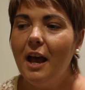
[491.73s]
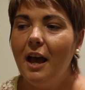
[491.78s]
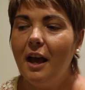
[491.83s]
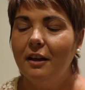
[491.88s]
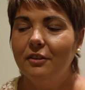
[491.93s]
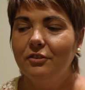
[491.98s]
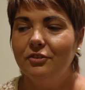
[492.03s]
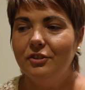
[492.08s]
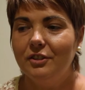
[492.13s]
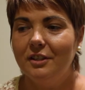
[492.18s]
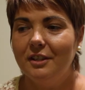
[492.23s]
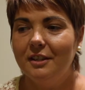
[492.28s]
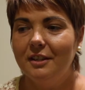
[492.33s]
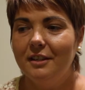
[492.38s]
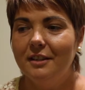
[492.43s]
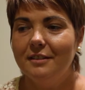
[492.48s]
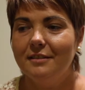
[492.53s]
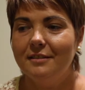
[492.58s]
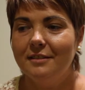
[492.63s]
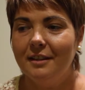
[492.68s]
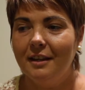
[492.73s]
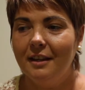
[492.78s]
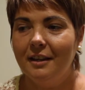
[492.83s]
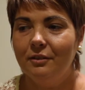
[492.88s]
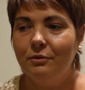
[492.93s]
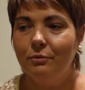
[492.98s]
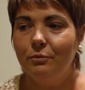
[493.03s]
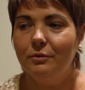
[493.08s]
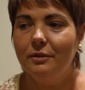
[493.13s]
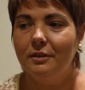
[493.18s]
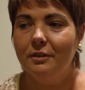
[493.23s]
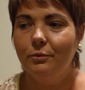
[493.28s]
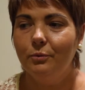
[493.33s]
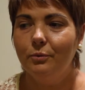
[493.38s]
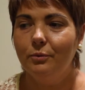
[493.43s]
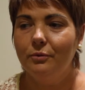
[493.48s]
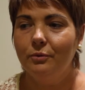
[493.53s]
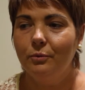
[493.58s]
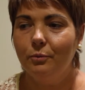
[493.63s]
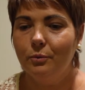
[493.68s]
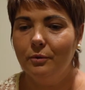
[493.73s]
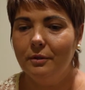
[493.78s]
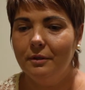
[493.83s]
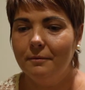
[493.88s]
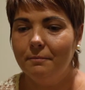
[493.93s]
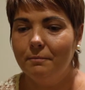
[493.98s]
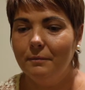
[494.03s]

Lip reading: and she said, no,